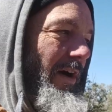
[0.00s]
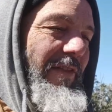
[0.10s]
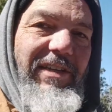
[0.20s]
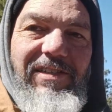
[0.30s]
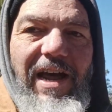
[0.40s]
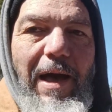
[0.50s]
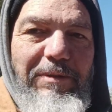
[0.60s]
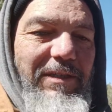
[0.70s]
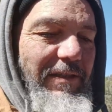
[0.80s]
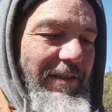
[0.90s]
they
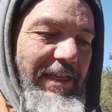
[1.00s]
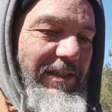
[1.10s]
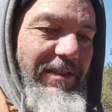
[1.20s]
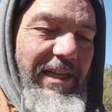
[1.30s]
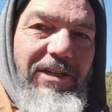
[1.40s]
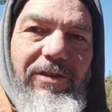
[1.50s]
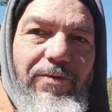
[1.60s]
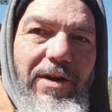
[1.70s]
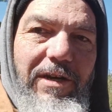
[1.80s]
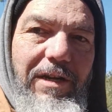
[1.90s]
stopped. They couldn't
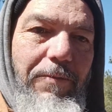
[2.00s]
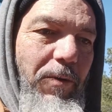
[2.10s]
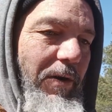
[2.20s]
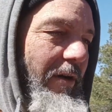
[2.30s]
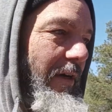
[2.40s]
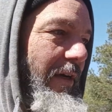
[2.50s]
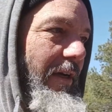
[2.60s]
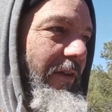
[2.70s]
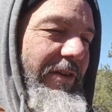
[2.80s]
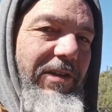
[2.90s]
run anymore.
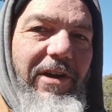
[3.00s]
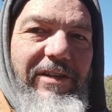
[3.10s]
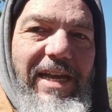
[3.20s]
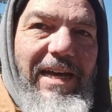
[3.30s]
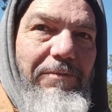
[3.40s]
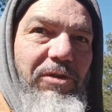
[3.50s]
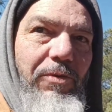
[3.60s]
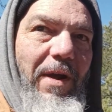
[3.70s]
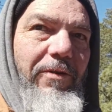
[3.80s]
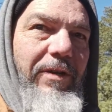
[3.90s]
The dogs had them
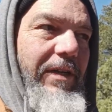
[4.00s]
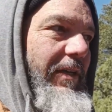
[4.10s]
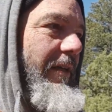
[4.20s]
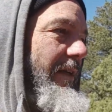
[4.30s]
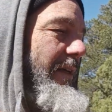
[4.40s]
surrounded.